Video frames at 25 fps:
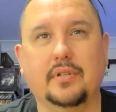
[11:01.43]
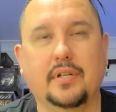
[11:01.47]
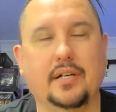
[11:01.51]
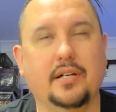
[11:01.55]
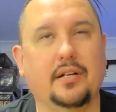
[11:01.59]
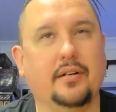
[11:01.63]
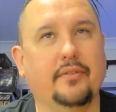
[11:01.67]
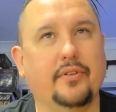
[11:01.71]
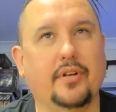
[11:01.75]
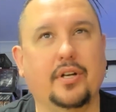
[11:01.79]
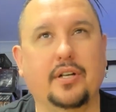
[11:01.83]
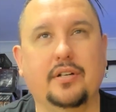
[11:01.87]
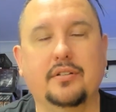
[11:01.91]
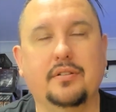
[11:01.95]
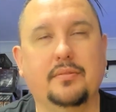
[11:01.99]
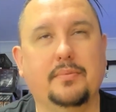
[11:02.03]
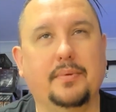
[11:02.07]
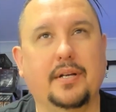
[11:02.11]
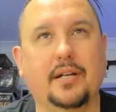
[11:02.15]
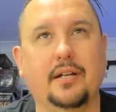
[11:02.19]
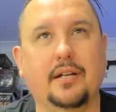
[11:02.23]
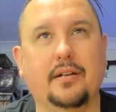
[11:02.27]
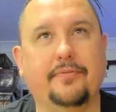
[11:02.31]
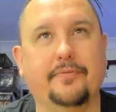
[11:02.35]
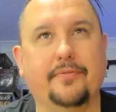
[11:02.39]
and I've owned
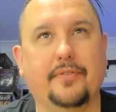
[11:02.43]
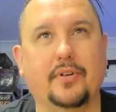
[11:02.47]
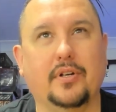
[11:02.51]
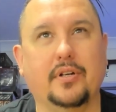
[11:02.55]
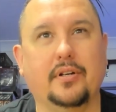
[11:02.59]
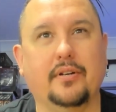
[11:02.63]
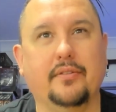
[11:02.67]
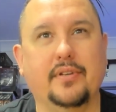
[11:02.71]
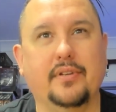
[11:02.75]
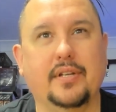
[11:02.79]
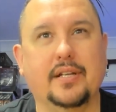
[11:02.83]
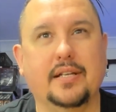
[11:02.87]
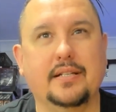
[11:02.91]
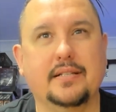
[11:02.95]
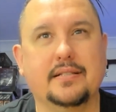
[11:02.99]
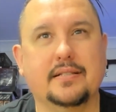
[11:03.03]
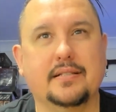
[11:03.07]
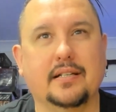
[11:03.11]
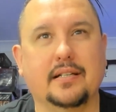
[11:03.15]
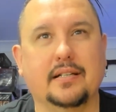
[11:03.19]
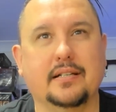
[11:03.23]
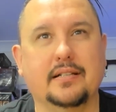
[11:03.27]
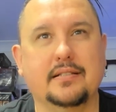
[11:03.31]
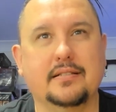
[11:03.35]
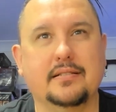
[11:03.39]
about 5 of these
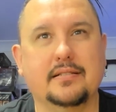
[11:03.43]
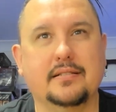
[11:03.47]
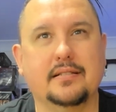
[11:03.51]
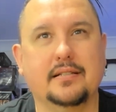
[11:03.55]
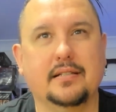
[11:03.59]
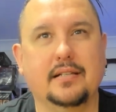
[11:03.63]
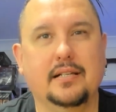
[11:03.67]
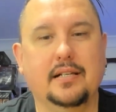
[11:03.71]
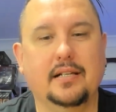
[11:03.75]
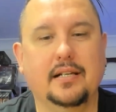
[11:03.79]
things.